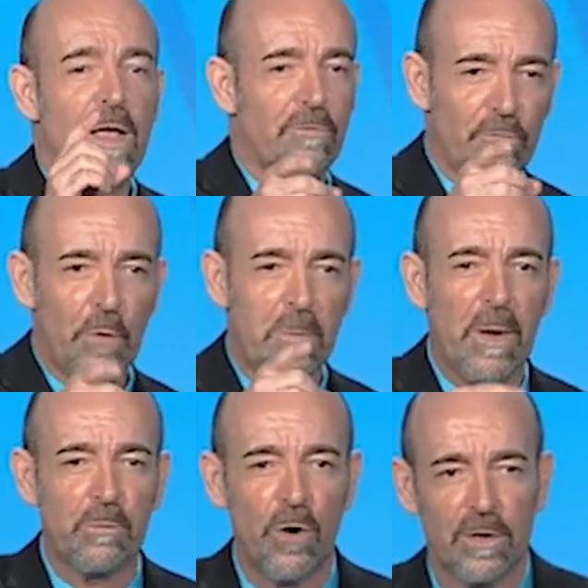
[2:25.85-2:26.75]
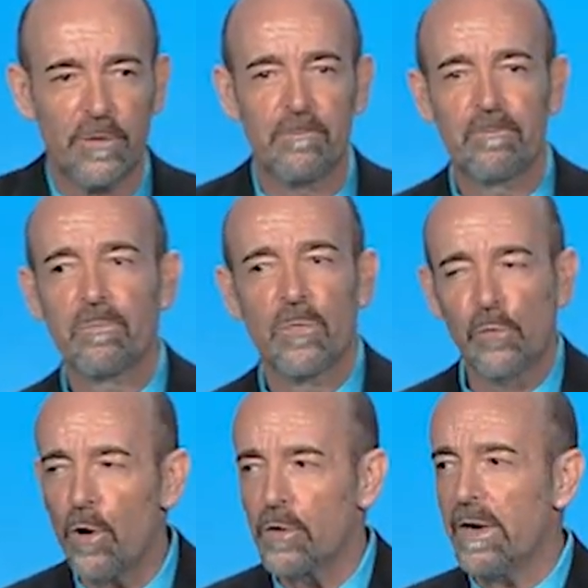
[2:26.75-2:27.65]
That's a very big part of it.
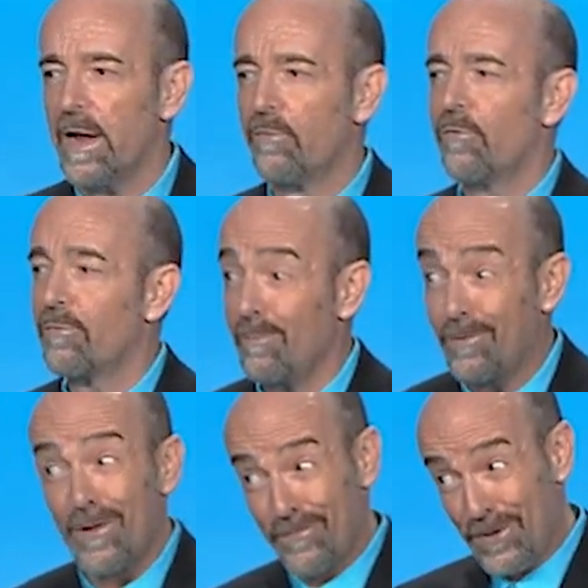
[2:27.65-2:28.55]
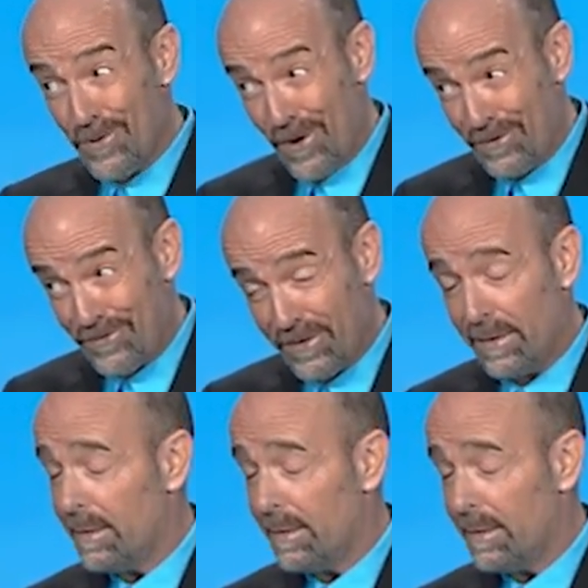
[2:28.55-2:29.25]
They're all good answers, except for yours.